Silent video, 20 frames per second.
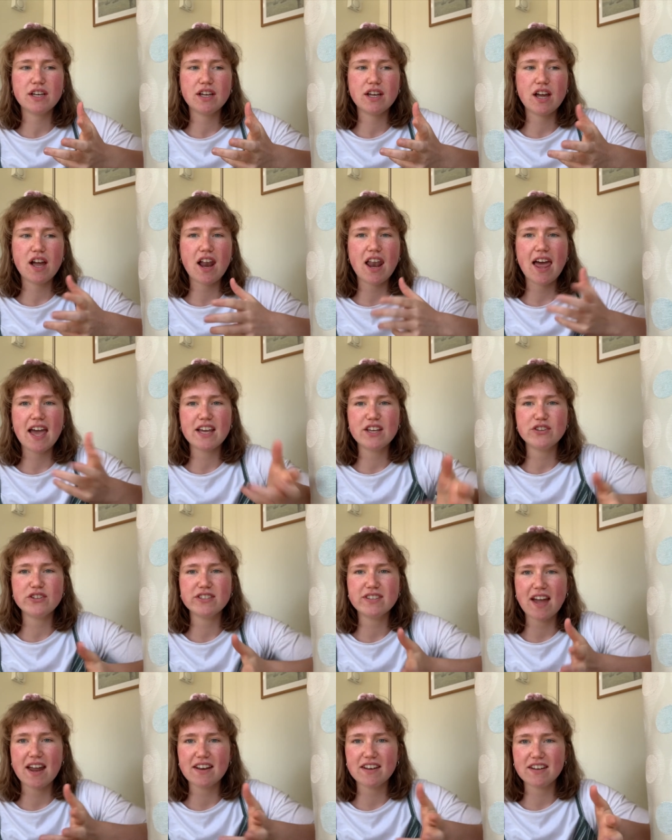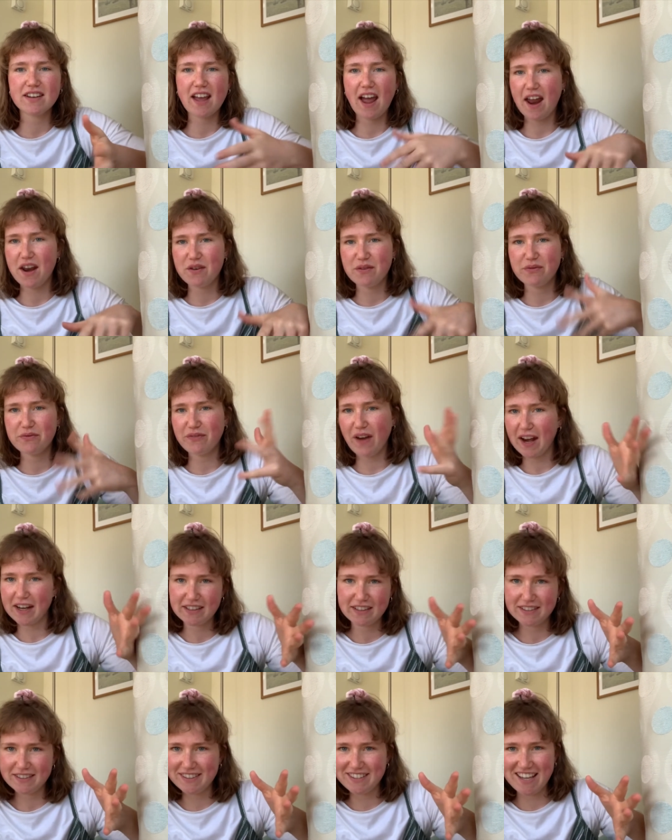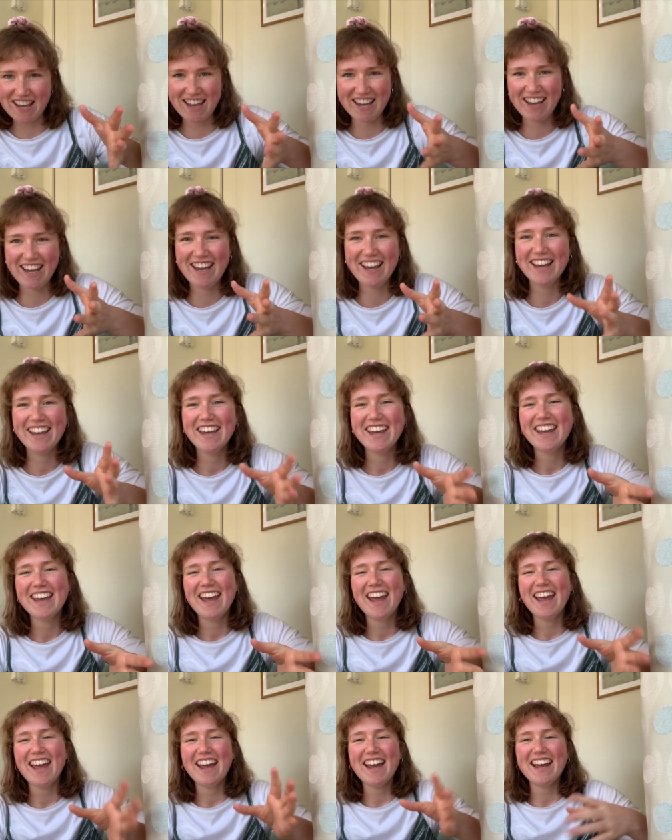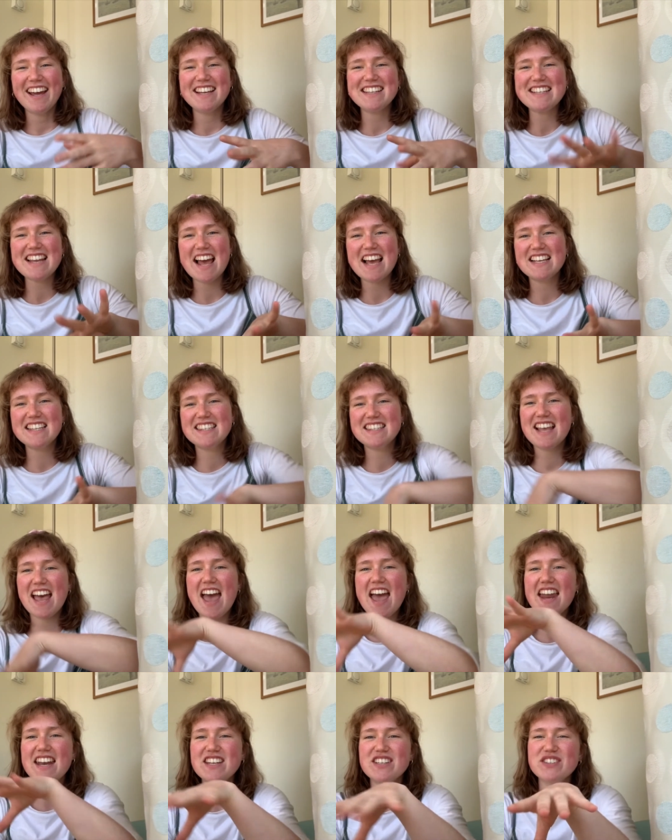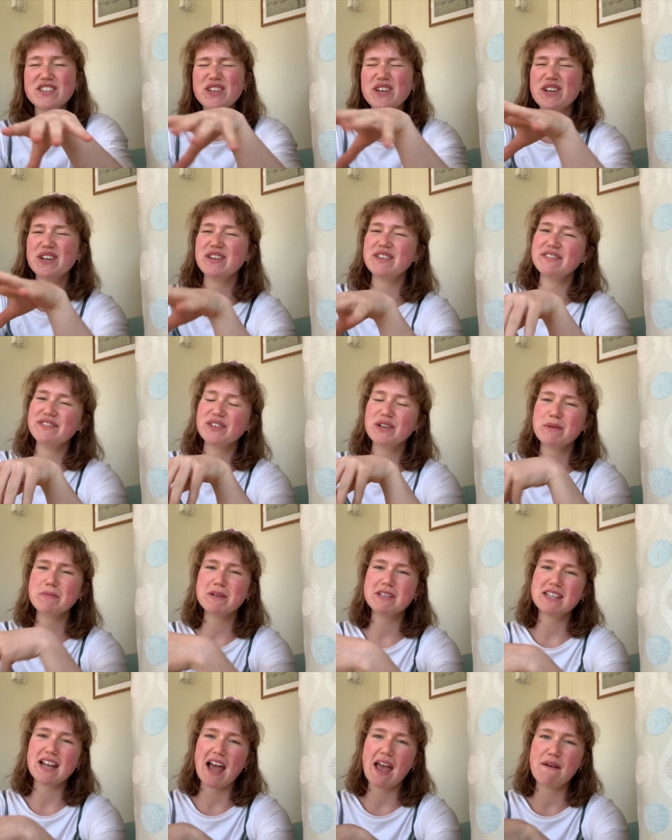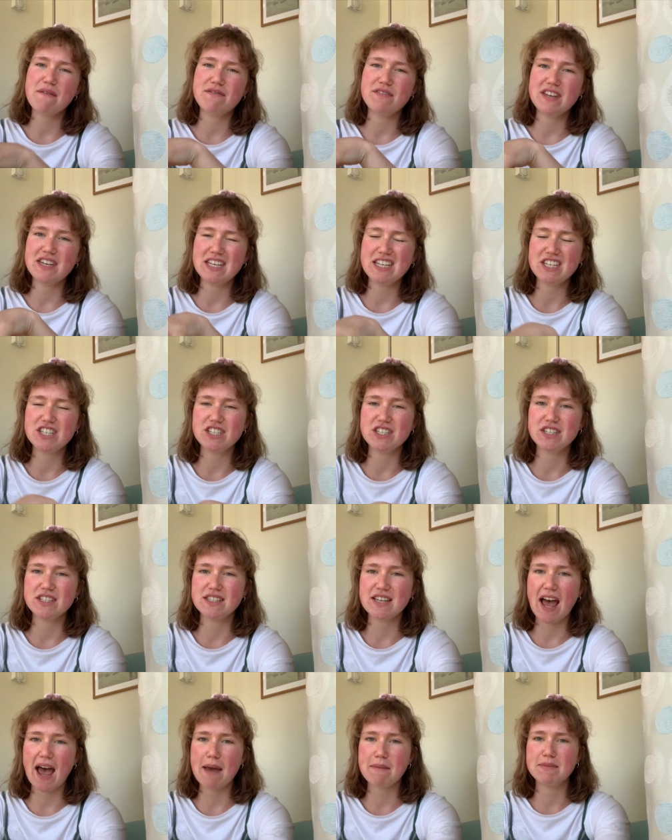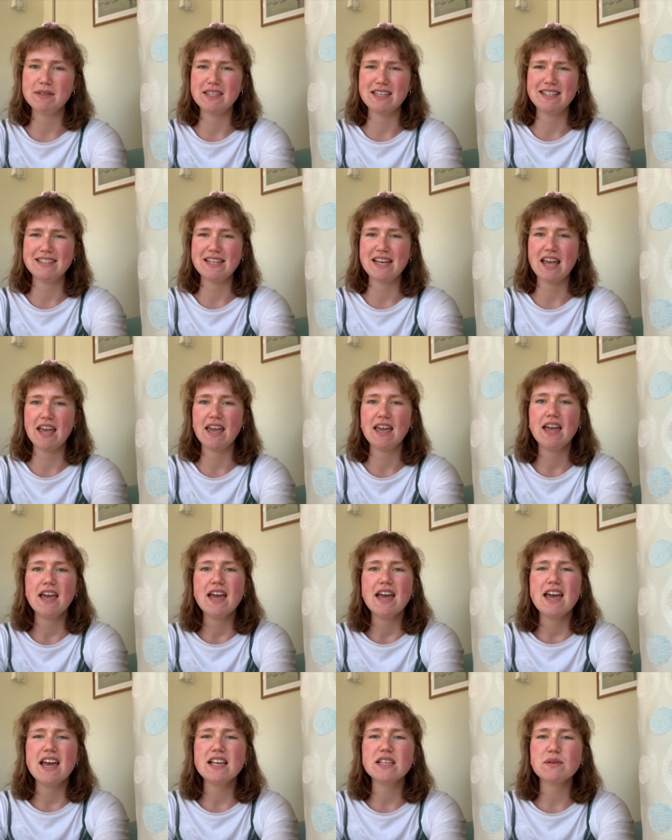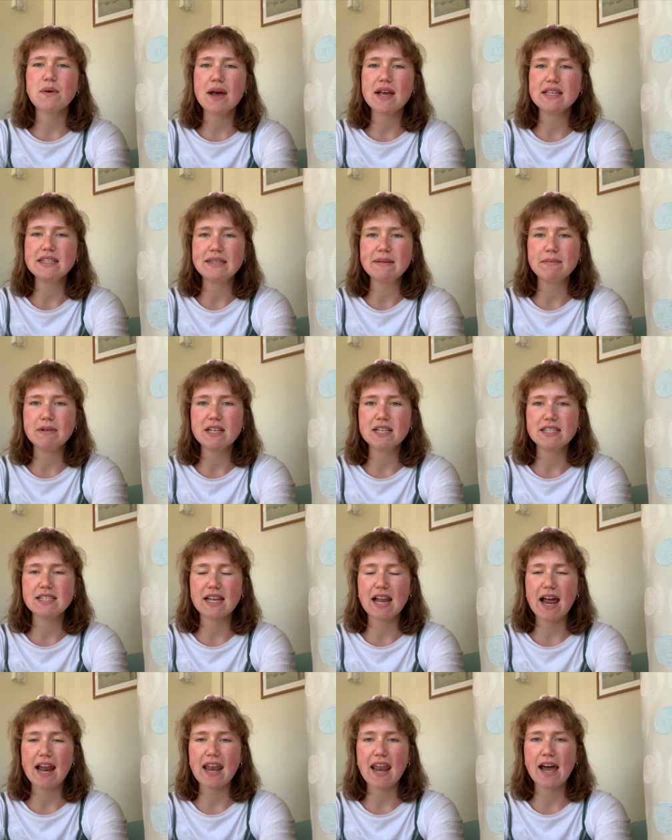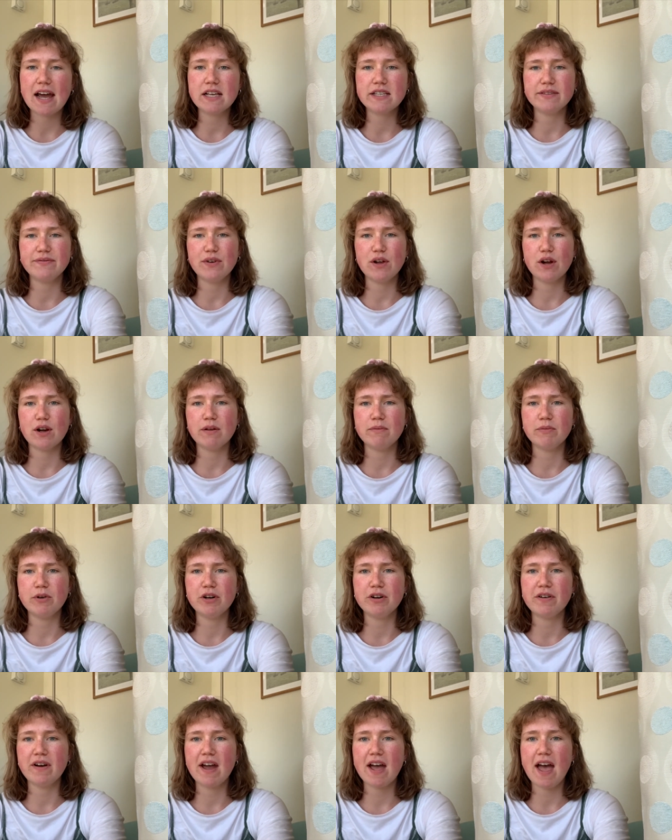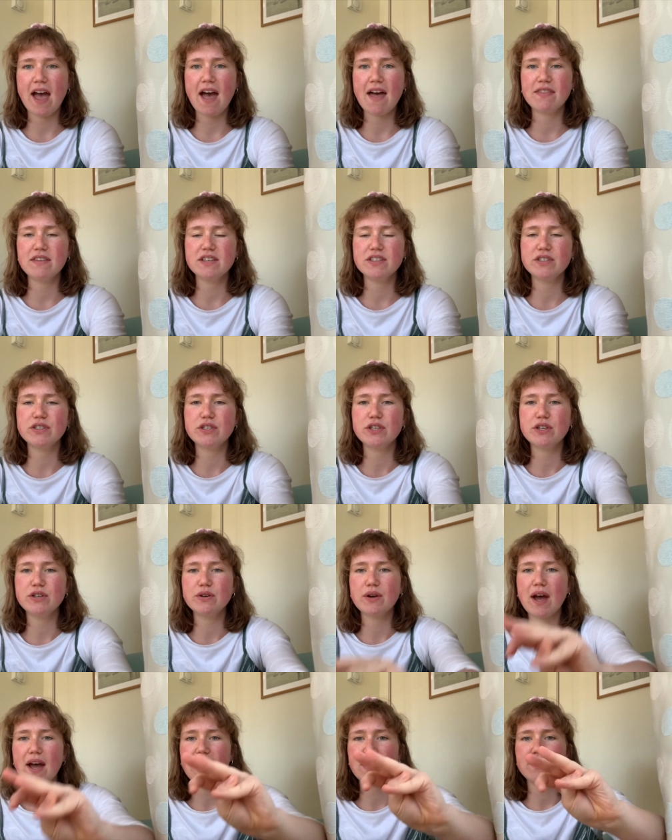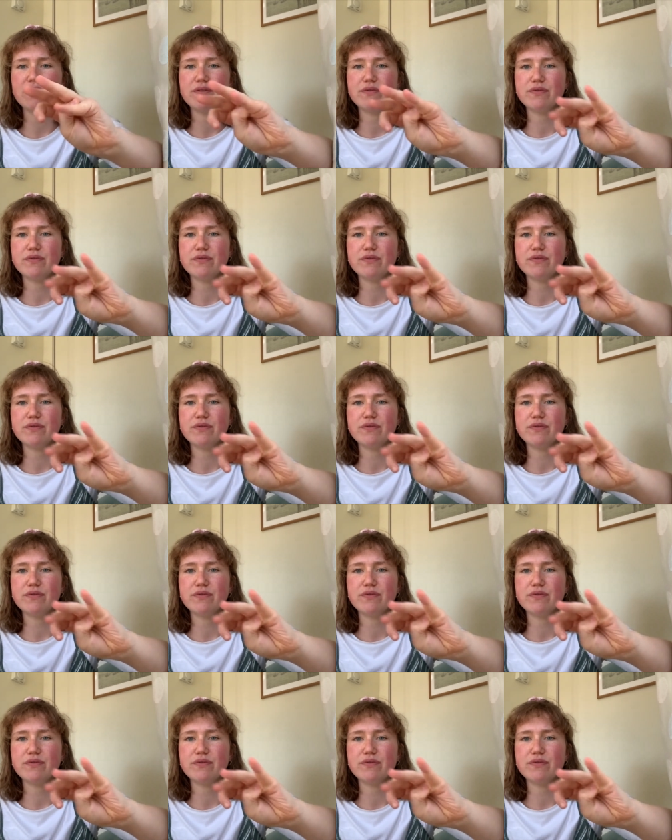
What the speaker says: like your standard kind of fantasy. It's like set in a sort of almost like Venetian type city. It's quite similar to like Lies of Locklamora, and there's two kind of